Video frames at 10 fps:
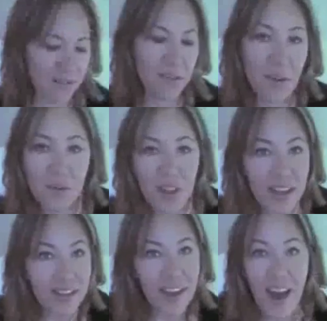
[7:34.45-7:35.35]
if you don't
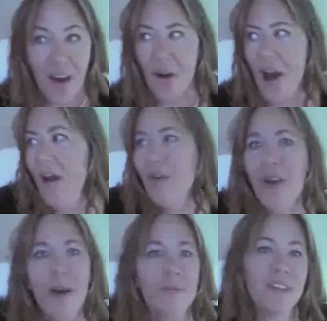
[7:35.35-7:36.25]
like it now, how
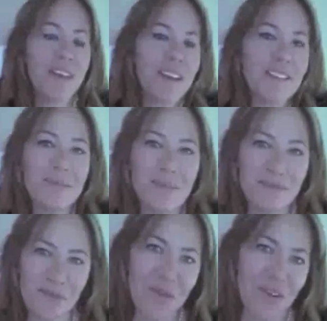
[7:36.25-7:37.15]
come you liked it
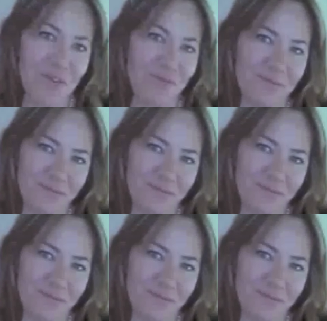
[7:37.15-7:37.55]
before?